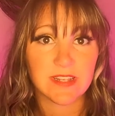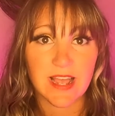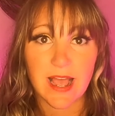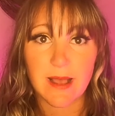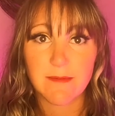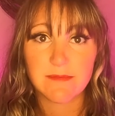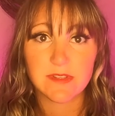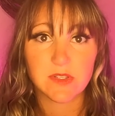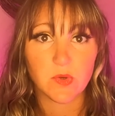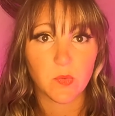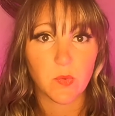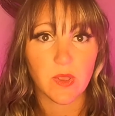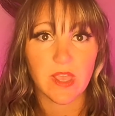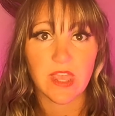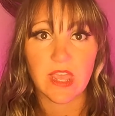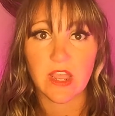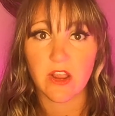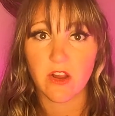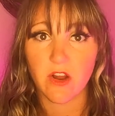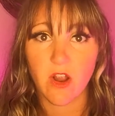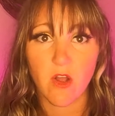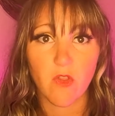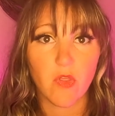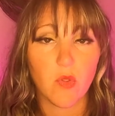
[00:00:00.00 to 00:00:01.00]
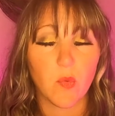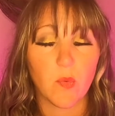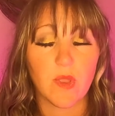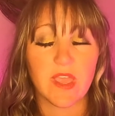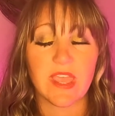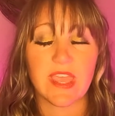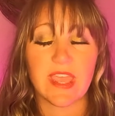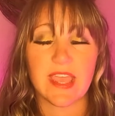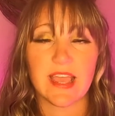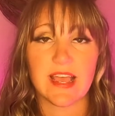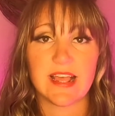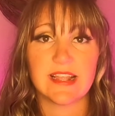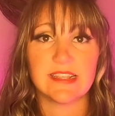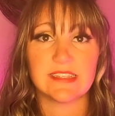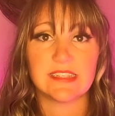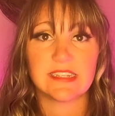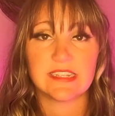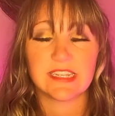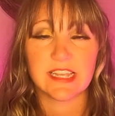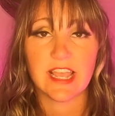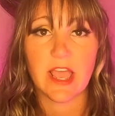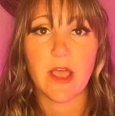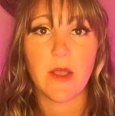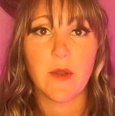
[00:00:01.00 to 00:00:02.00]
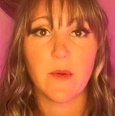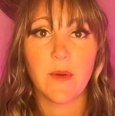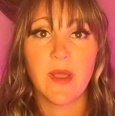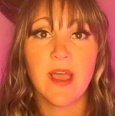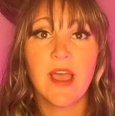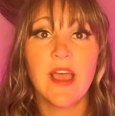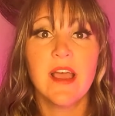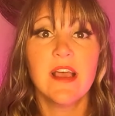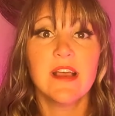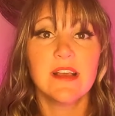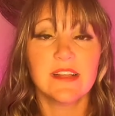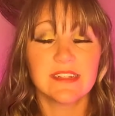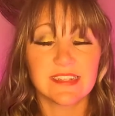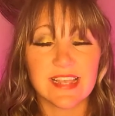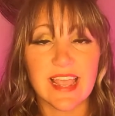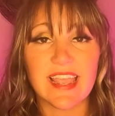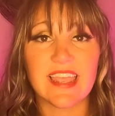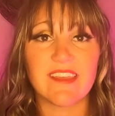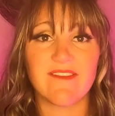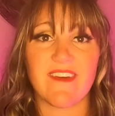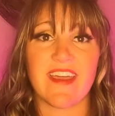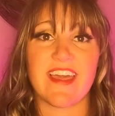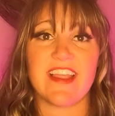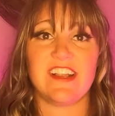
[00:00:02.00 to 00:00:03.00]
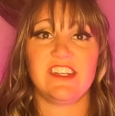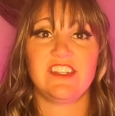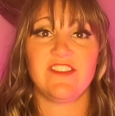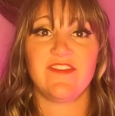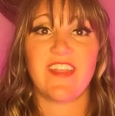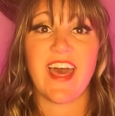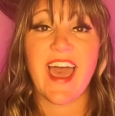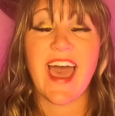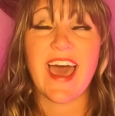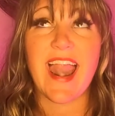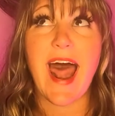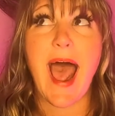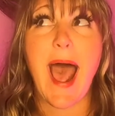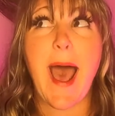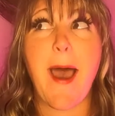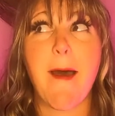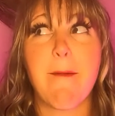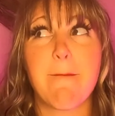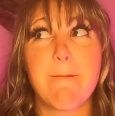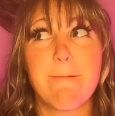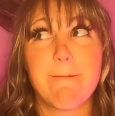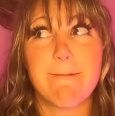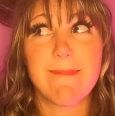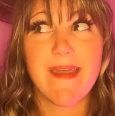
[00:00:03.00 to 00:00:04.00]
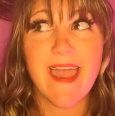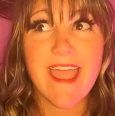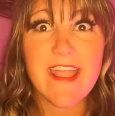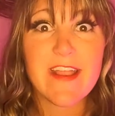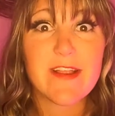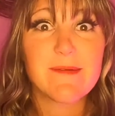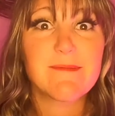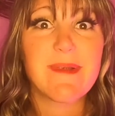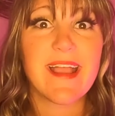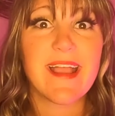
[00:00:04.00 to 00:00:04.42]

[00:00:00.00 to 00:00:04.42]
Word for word: times a week or on the weekends to go take advantage of that. I may or